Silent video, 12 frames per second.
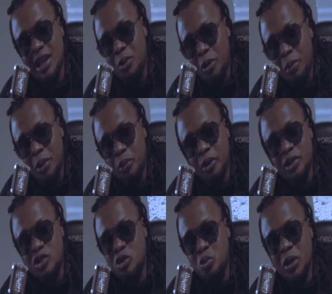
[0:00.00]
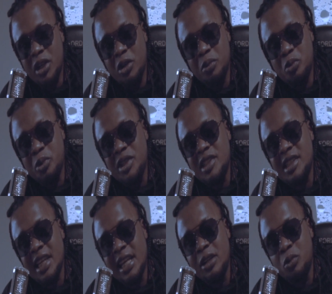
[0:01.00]
I want my brothers to wake up. We
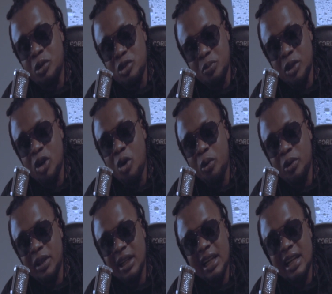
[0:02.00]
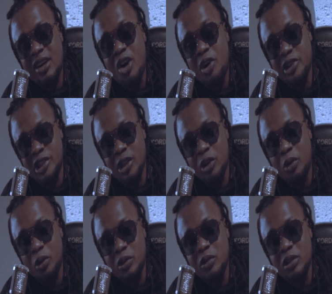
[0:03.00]
seen what's been going on across the,
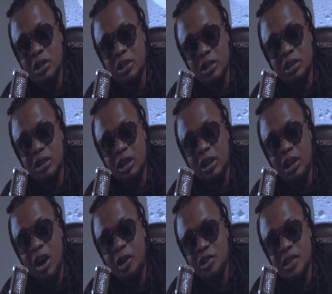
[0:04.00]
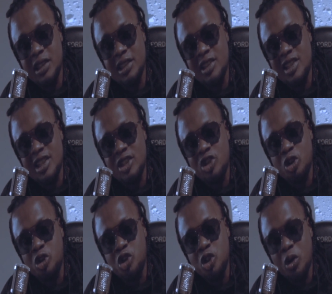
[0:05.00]
con- the, the continent. This is
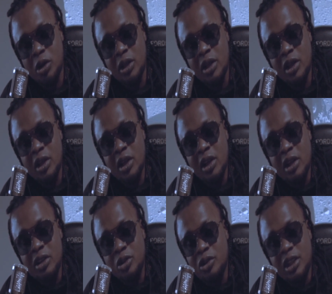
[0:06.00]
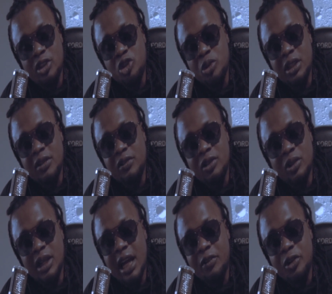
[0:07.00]
no joke. You think you're living your
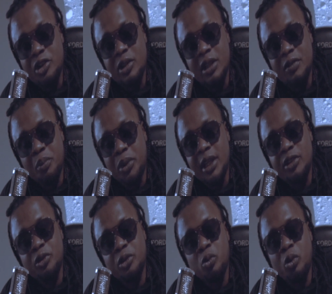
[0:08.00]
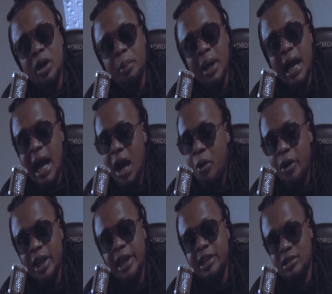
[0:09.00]
life or you're living peacefully. What about our
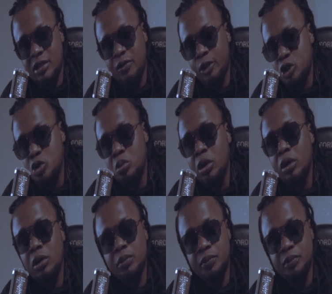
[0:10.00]
kids for tomorrow?